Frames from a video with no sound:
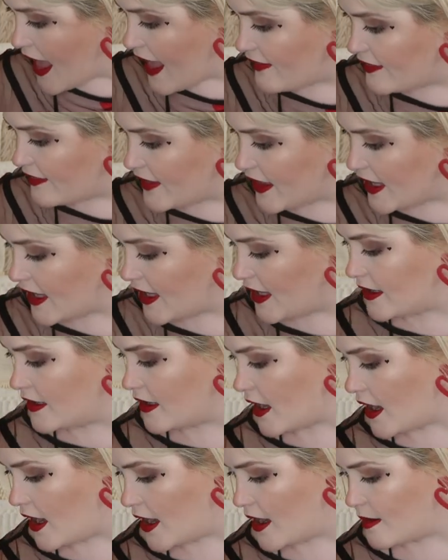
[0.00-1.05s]
And
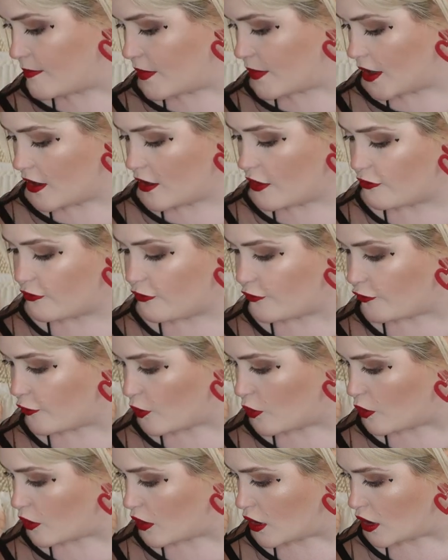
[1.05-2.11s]
then
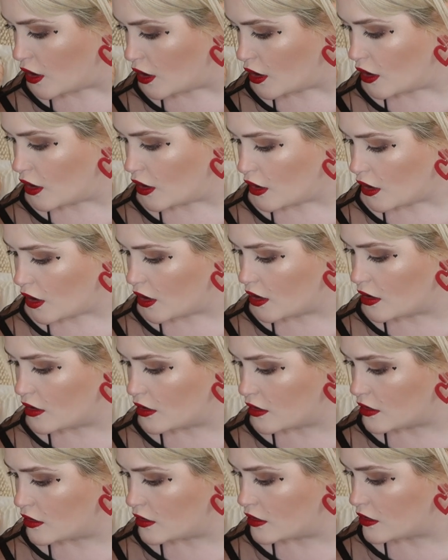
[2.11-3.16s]
for
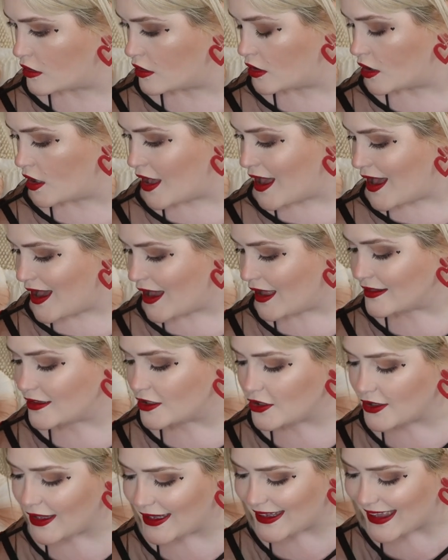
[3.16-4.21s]
a
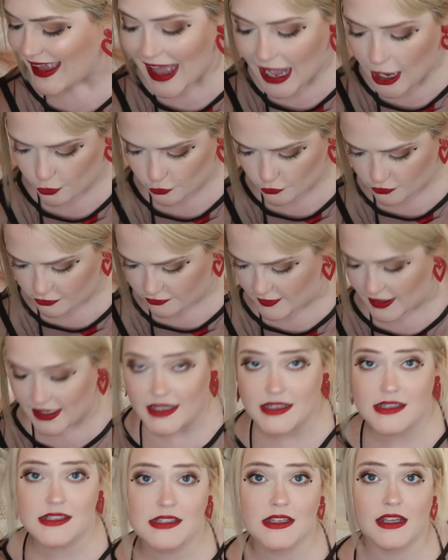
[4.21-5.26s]
little like
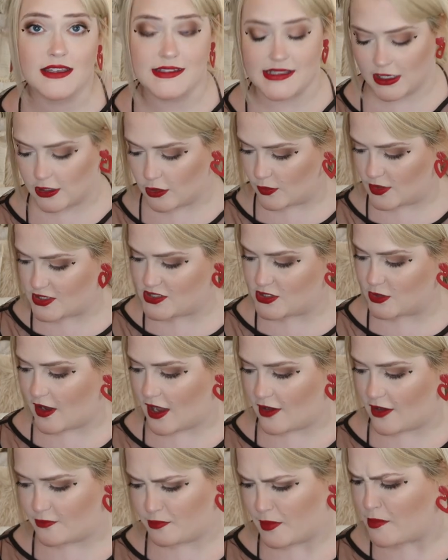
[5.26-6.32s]
outfit, because I always do
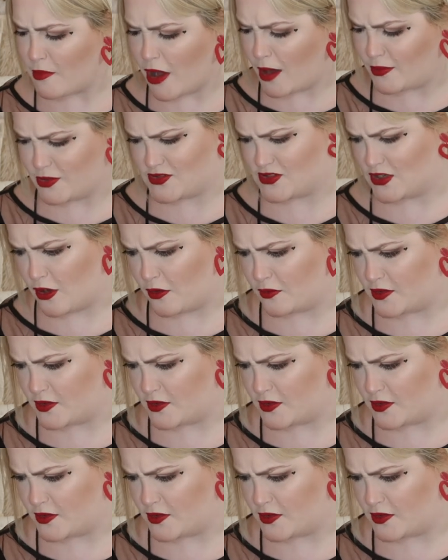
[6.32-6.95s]
outfit. My mom used to